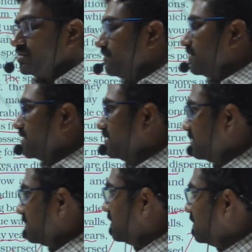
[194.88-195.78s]
even under
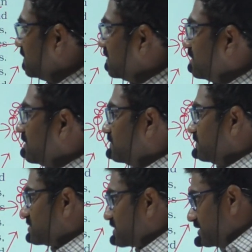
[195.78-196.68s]

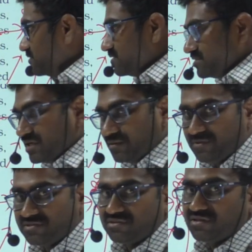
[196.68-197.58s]
adverse conditions. That
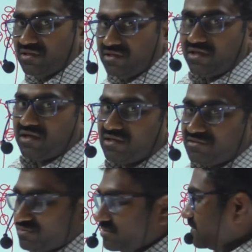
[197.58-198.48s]
means
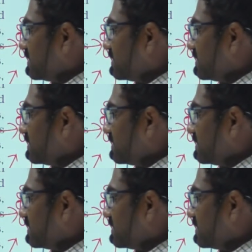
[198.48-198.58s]
unsuitable